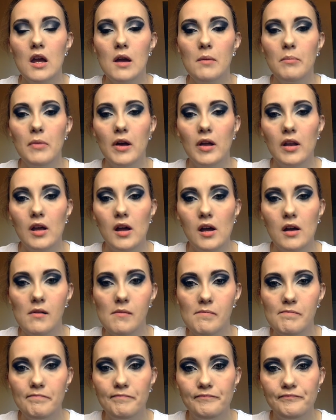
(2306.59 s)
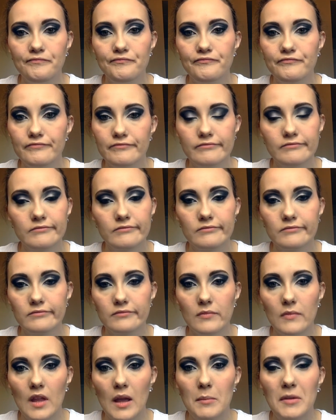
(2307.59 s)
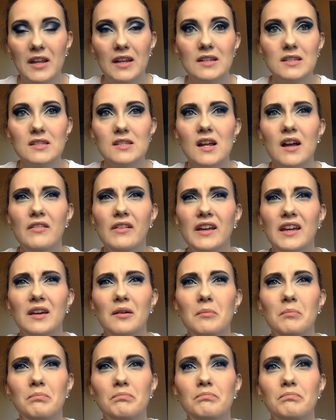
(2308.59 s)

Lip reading: but I mean, it's not like a